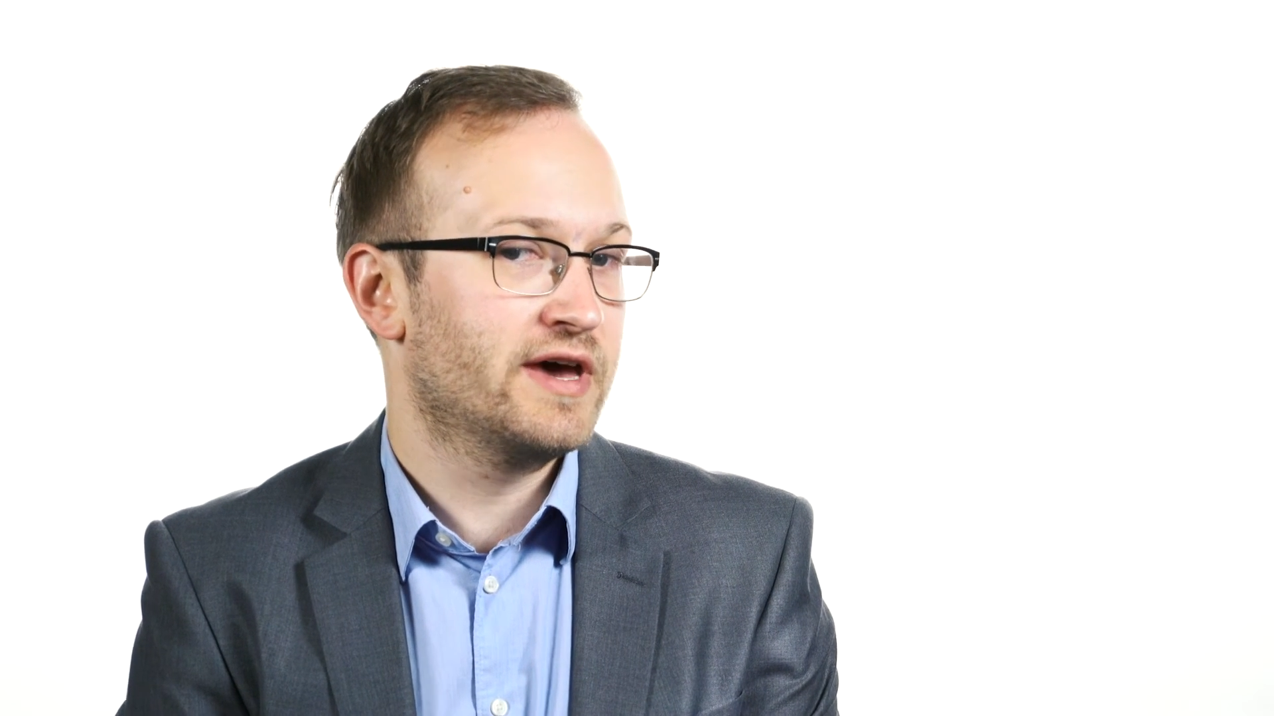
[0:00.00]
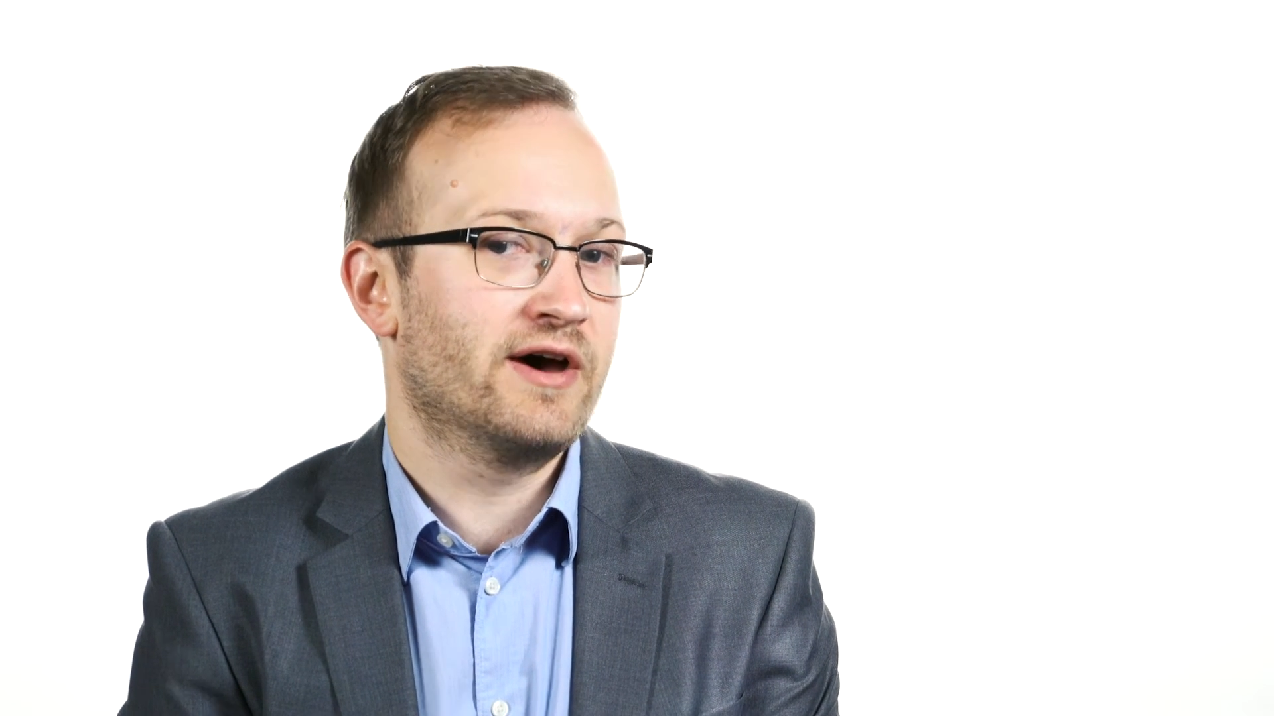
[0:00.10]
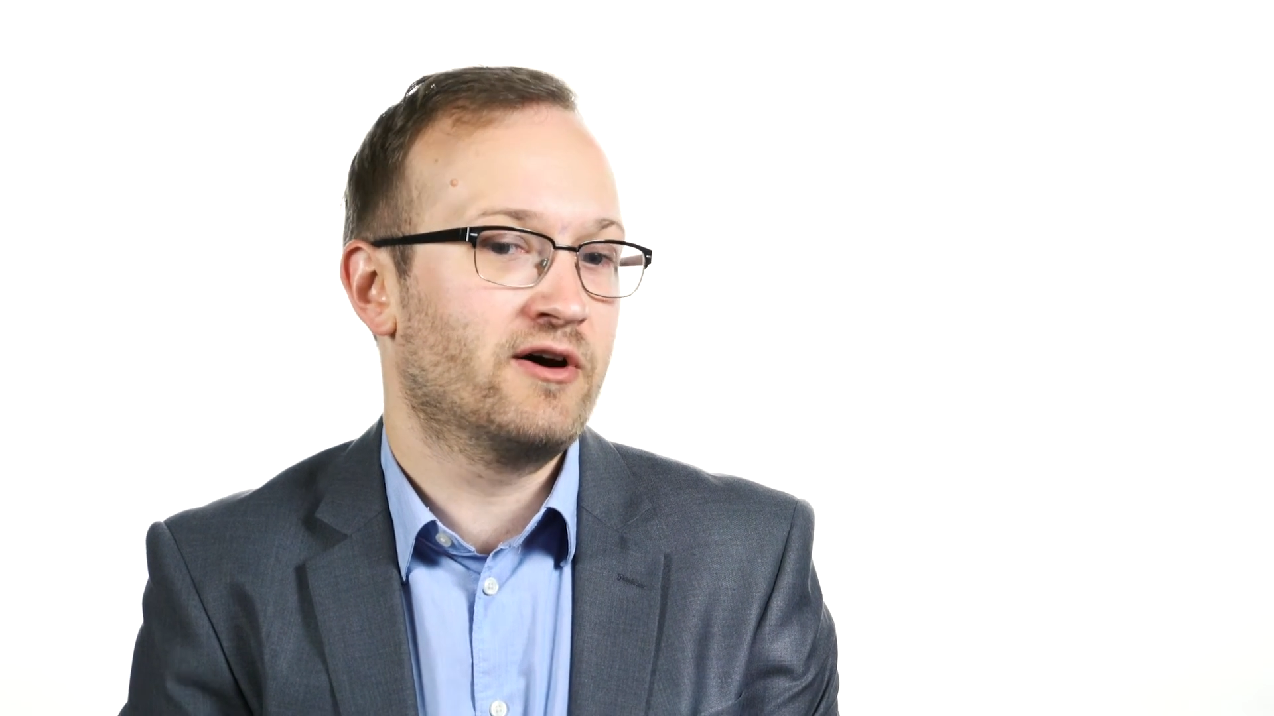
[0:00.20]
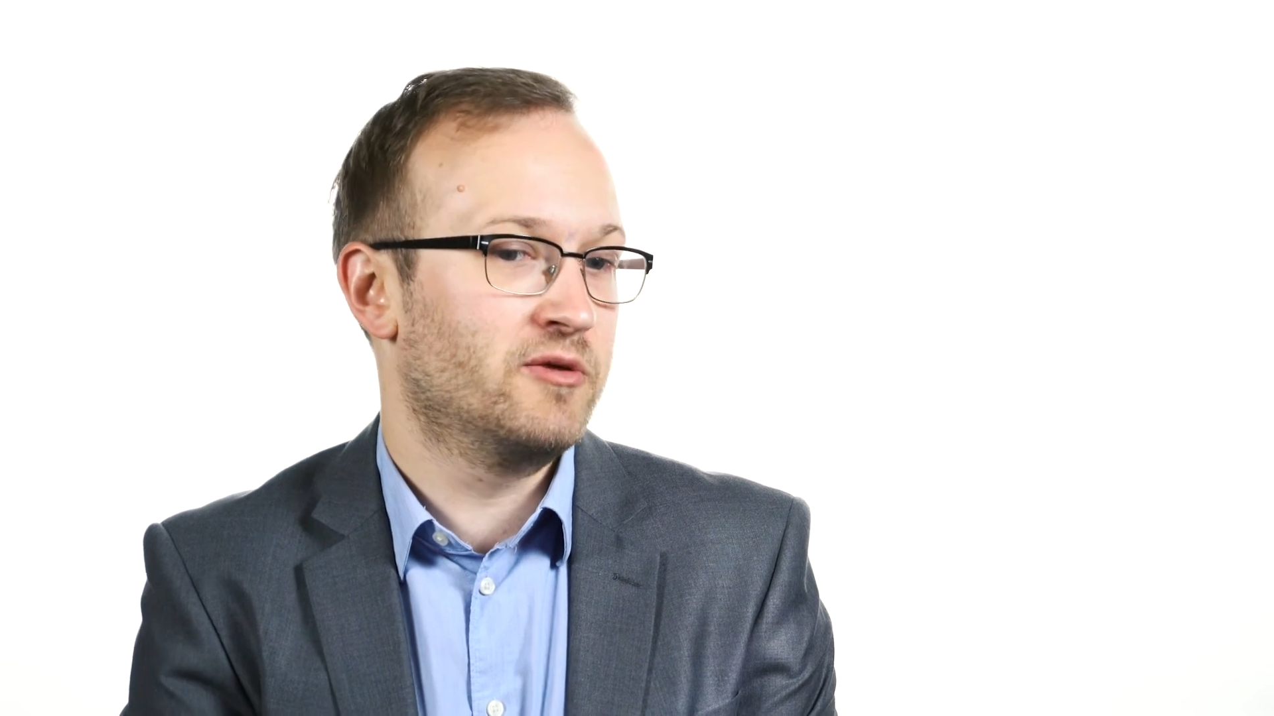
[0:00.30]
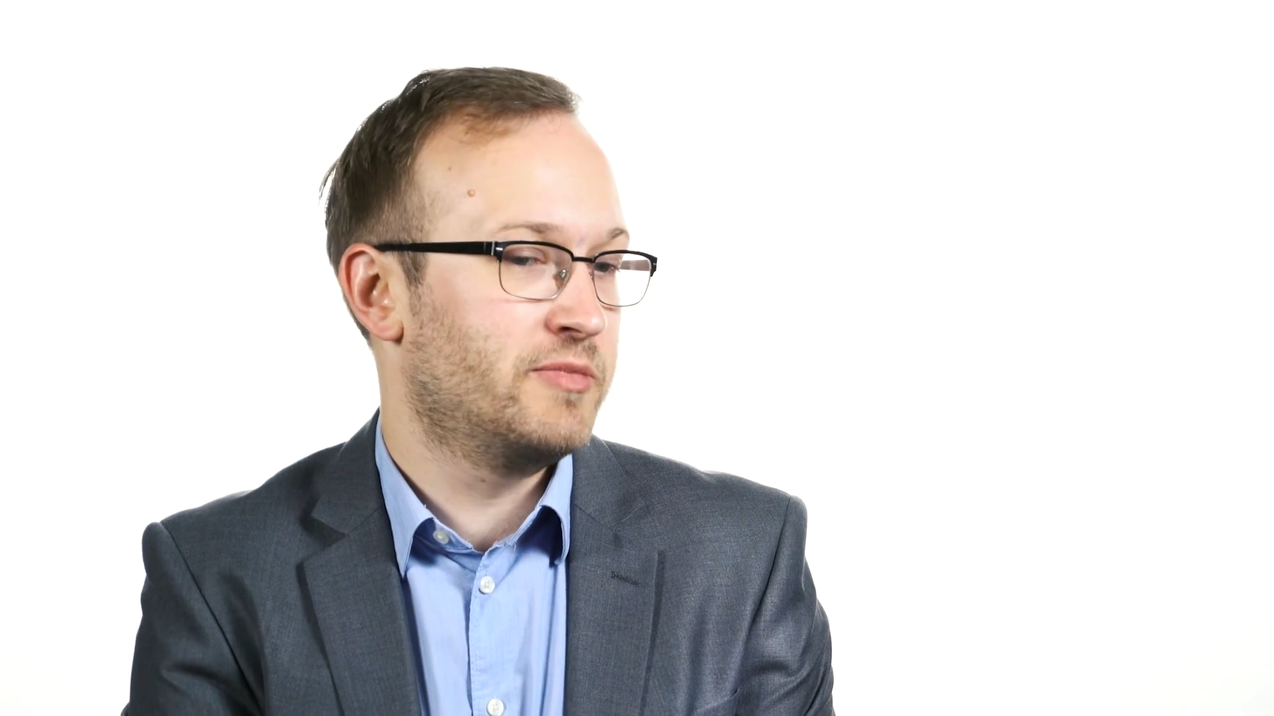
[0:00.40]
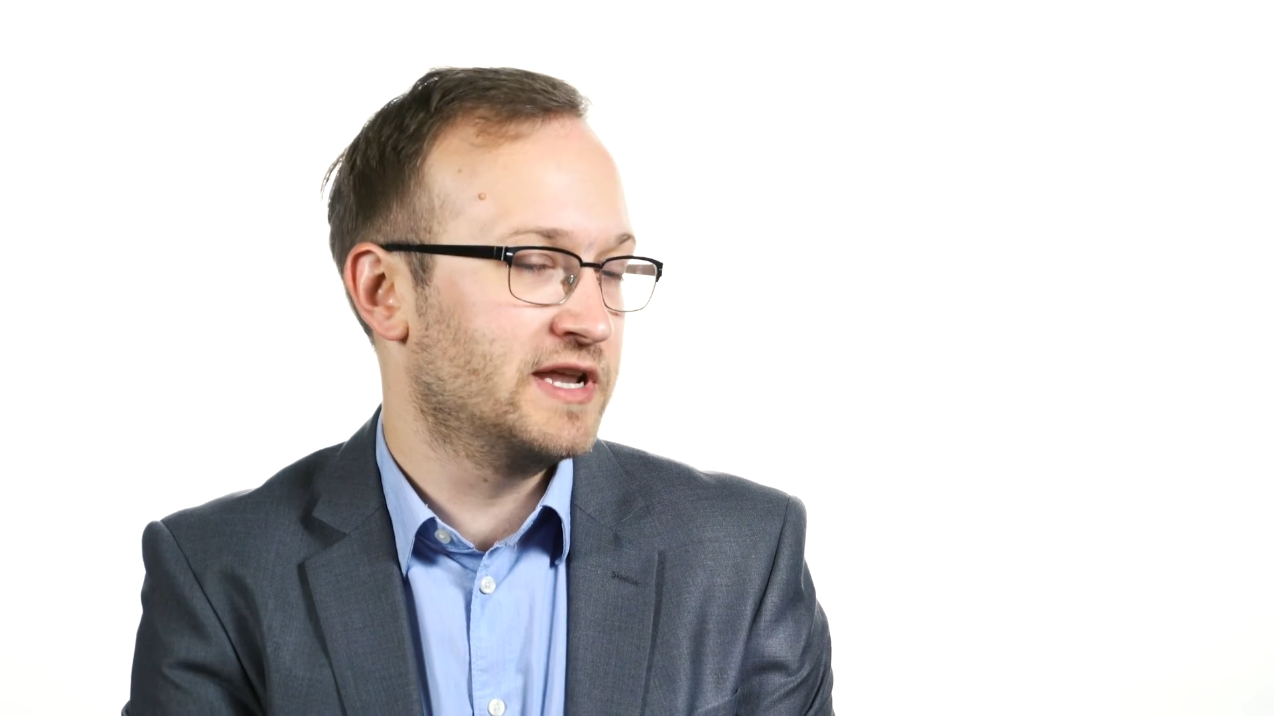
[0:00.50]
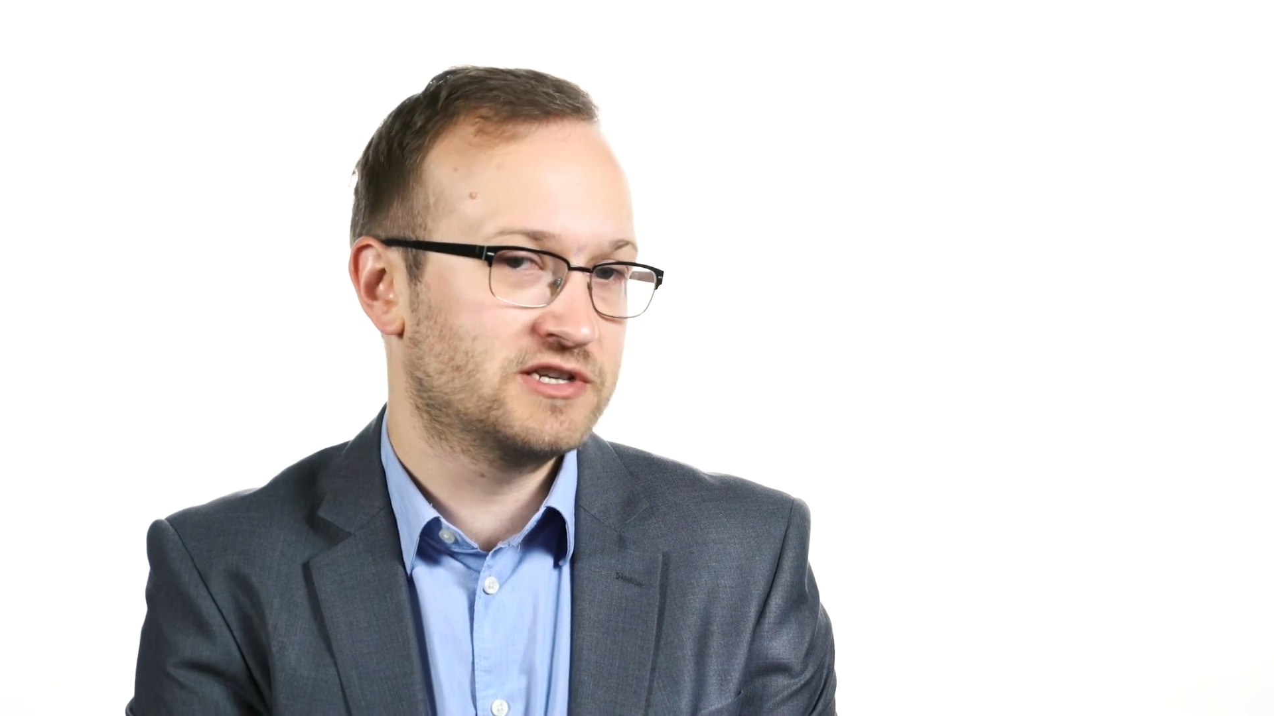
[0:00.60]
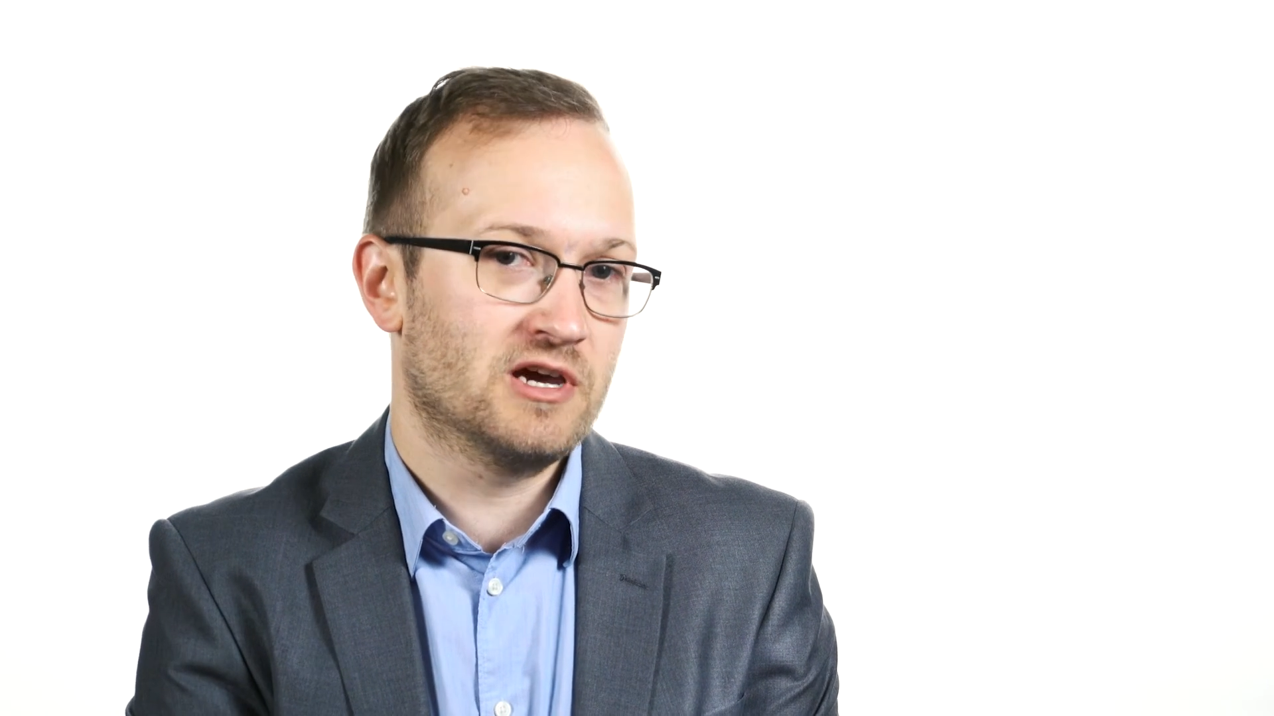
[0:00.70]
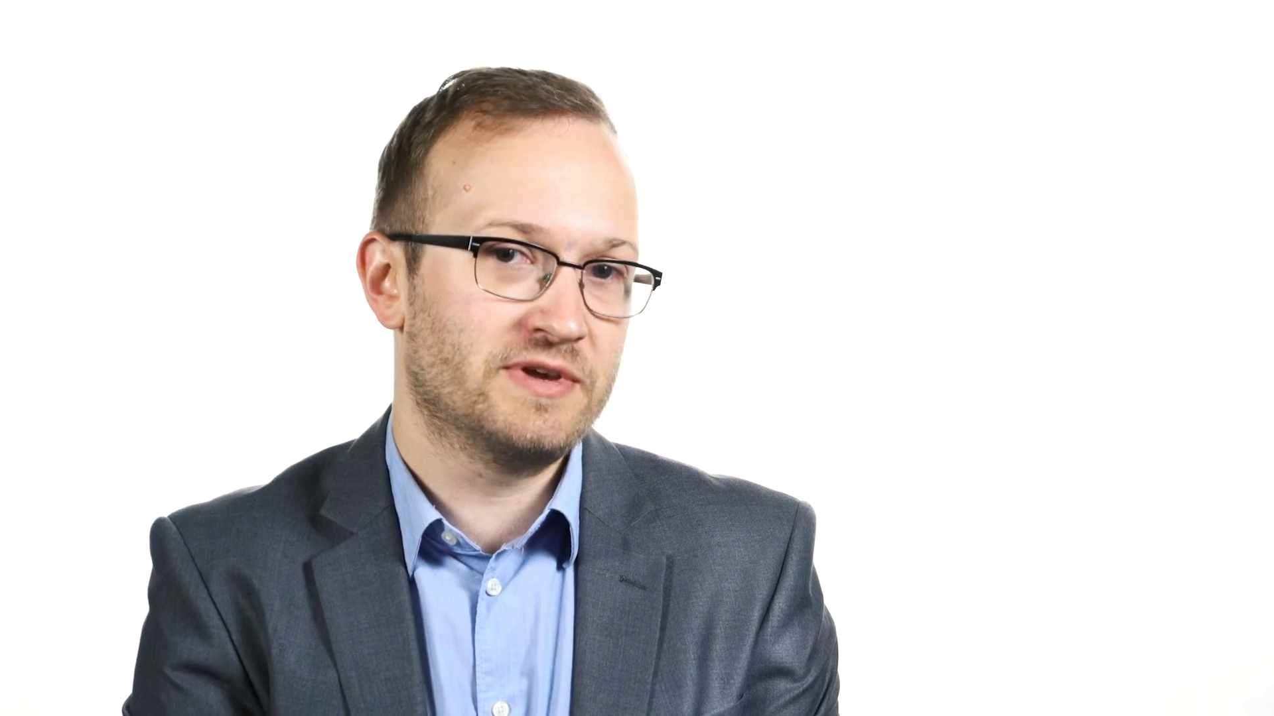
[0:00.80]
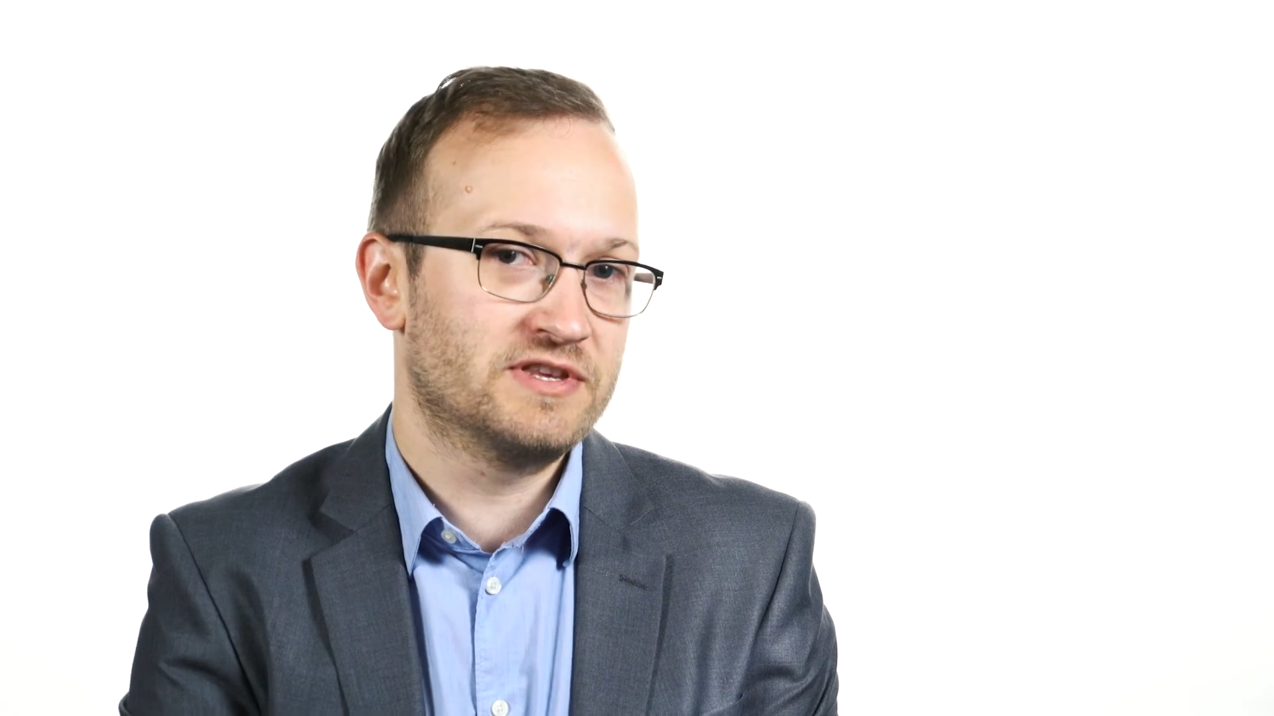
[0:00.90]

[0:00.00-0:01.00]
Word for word: uh, on the benchtop